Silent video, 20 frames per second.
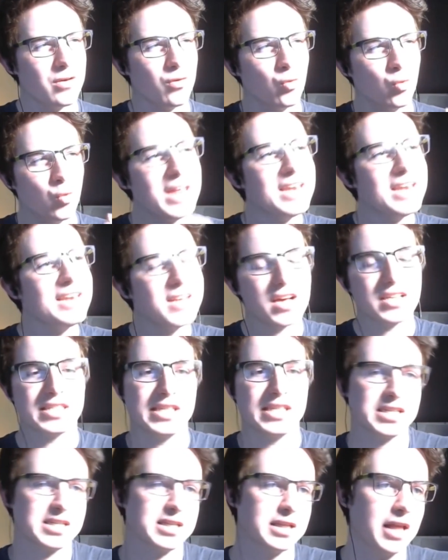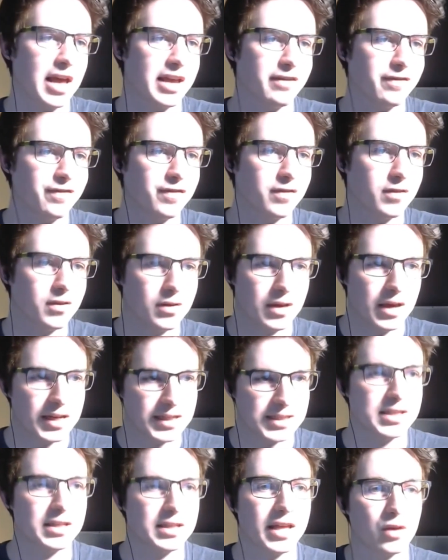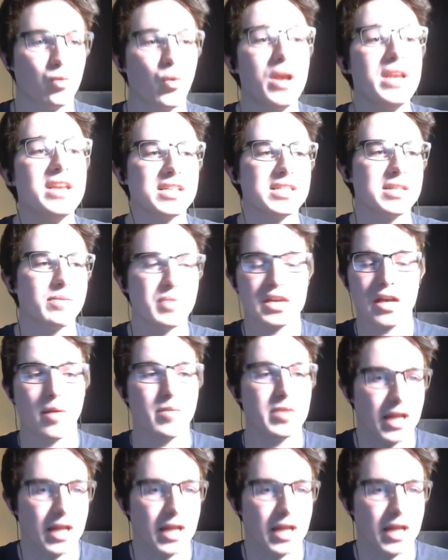When does this life Like, when does it become a